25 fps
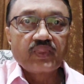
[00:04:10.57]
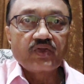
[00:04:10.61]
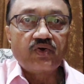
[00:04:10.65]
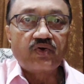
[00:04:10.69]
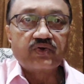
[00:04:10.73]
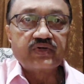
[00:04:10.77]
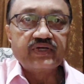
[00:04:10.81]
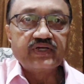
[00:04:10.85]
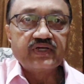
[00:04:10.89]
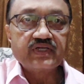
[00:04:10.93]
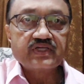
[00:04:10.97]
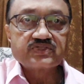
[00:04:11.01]

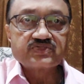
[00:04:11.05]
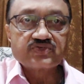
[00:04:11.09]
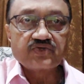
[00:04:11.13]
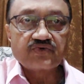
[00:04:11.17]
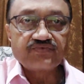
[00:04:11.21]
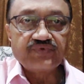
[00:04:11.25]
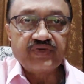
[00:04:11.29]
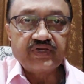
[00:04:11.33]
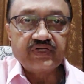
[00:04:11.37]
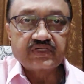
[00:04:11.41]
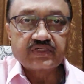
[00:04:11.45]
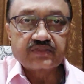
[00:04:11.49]
auditors
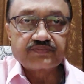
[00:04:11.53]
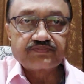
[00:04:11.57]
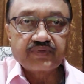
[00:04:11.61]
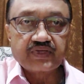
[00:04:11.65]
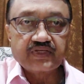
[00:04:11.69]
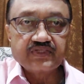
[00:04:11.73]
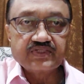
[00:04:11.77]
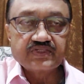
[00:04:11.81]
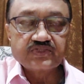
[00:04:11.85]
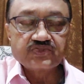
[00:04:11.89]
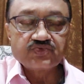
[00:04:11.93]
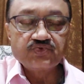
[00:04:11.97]
of
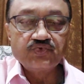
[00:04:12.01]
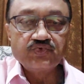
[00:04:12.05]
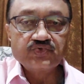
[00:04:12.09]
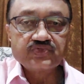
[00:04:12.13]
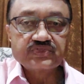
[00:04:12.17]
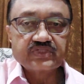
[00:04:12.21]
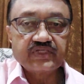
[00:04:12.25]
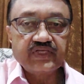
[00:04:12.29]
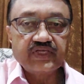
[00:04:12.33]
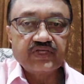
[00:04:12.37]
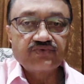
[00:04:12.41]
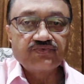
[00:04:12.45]
enterprises
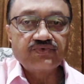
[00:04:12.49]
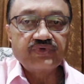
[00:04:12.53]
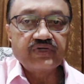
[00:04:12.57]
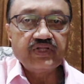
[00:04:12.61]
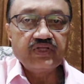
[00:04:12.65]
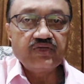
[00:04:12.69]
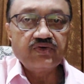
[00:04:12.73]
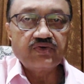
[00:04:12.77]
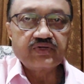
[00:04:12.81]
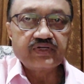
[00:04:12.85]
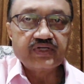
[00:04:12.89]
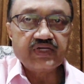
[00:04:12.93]
whose
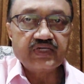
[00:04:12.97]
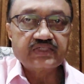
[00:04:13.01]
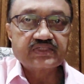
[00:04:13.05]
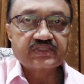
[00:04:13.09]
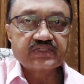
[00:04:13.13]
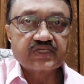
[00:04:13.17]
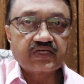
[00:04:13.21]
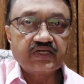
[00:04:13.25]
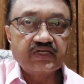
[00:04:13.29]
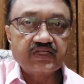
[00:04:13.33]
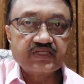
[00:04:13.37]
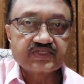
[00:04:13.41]
equity or
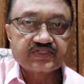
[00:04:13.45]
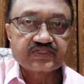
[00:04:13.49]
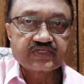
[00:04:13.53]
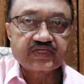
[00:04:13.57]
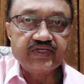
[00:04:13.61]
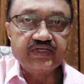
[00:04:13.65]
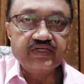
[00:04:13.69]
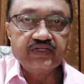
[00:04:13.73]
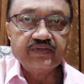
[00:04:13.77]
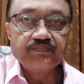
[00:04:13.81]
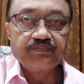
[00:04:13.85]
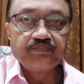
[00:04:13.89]
debts are
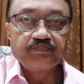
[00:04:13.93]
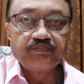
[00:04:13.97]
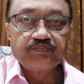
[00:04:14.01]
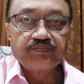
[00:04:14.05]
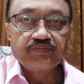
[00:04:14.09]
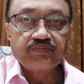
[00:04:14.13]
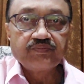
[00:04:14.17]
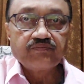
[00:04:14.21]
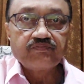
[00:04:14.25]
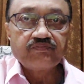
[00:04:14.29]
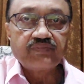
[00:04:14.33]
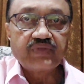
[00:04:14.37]
listed,
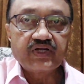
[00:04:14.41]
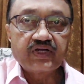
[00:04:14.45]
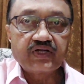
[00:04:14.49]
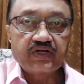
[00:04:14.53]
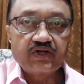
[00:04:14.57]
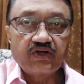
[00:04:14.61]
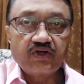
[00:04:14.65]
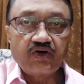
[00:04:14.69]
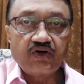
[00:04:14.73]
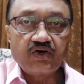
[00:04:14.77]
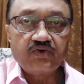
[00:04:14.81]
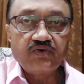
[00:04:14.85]

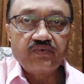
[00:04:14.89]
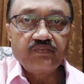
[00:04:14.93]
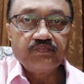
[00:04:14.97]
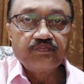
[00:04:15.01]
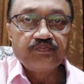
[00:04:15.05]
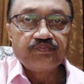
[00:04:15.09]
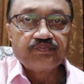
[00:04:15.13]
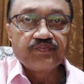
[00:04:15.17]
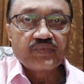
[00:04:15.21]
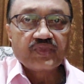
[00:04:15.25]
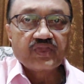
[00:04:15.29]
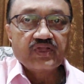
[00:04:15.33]
but
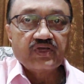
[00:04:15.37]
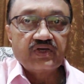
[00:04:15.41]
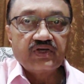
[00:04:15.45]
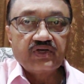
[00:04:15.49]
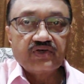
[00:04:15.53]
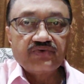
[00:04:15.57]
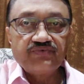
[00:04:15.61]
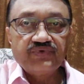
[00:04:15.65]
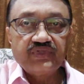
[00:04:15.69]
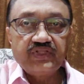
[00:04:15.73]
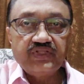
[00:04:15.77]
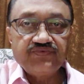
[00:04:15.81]
now
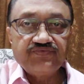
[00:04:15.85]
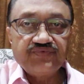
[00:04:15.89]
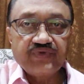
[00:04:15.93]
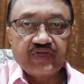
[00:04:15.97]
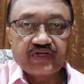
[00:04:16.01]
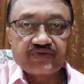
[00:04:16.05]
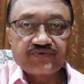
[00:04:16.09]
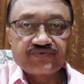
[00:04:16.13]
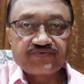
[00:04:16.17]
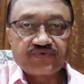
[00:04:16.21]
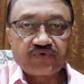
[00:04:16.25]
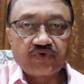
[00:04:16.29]
with
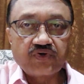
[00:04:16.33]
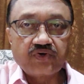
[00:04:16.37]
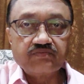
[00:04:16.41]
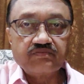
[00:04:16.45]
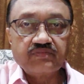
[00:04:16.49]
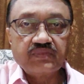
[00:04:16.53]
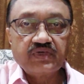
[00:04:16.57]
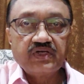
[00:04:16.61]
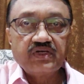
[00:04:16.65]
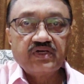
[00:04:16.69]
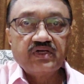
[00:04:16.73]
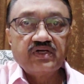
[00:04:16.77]
effect
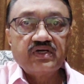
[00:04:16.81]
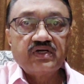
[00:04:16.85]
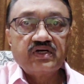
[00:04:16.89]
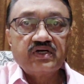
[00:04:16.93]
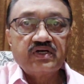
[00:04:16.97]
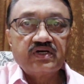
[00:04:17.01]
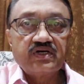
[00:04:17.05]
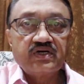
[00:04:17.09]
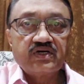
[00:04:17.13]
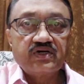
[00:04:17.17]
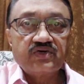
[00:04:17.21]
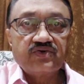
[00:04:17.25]
from
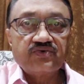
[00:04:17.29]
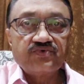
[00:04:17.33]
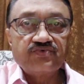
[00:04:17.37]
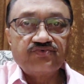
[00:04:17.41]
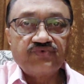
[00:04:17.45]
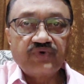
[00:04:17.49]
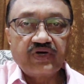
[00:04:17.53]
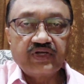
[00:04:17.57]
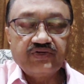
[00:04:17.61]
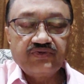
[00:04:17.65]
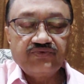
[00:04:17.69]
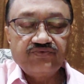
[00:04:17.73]

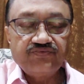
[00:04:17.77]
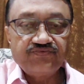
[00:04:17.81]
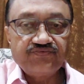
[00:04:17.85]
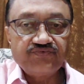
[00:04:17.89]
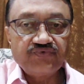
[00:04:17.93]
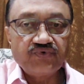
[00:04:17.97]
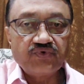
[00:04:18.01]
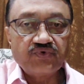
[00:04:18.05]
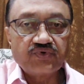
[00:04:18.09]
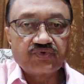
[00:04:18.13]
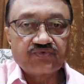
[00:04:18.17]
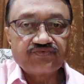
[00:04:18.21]

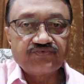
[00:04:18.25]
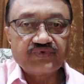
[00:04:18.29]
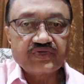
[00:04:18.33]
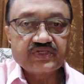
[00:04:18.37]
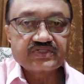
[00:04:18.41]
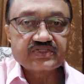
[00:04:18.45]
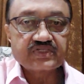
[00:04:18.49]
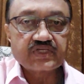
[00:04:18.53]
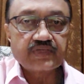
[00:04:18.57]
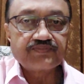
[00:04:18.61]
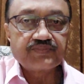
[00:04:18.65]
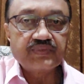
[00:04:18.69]

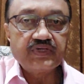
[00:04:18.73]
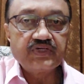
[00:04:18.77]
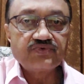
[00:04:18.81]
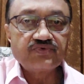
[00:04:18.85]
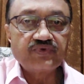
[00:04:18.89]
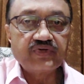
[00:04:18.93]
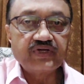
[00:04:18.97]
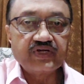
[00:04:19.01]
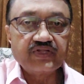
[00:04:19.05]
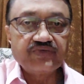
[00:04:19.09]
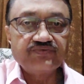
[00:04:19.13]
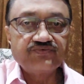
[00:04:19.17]
1st April
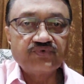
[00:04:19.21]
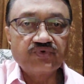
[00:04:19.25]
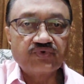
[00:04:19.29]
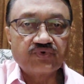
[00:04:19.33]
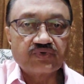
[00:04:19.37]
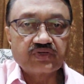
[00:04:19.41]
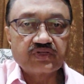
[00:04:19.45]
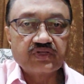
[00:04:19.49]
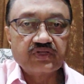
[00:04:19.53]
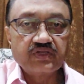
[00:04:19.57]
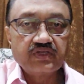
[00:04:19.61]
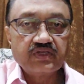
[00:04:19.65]

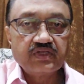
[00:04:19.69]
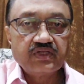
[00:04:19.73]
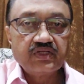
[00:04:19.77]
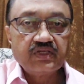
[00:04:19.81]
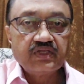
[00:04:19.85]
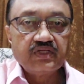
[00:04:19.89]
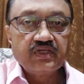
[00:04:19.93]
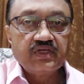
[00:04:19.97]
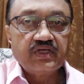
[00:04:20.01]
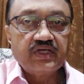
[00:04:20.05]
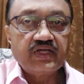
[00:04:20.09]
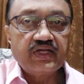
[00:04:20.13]
24,
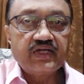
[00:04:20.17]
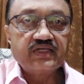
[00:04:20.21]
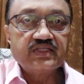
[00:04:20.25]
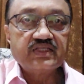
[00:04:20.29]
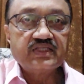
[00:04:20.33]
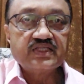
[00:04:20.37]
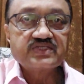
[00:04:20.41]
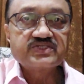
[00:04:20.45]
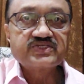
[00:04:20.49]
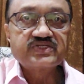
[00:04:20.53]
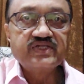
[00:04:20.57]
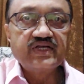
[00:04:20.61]

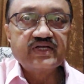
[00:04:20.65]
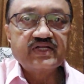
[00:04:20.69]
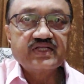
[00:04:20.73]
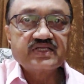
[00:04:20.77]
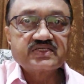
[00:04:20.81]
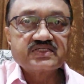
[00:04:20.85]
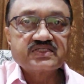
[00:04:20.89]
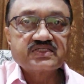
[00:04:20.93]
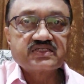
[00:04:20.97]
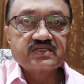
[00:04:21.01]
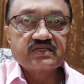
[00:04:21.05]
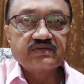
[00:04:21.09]
and this date
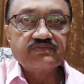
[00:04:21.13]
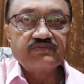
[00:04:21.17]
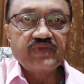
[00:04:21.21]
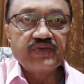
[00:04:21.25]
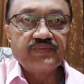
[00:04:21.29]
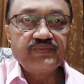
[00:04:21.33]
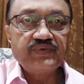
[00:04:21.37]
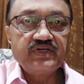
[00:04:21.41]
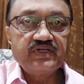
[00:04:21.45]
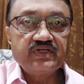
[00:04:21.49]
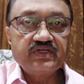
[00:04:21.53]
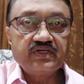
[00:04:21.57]
is
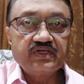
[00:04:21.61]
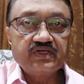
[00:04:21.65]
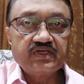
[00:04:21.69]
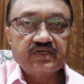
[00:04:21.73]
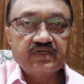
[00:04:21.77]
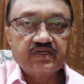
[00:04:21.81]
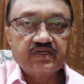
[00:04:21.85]
maybe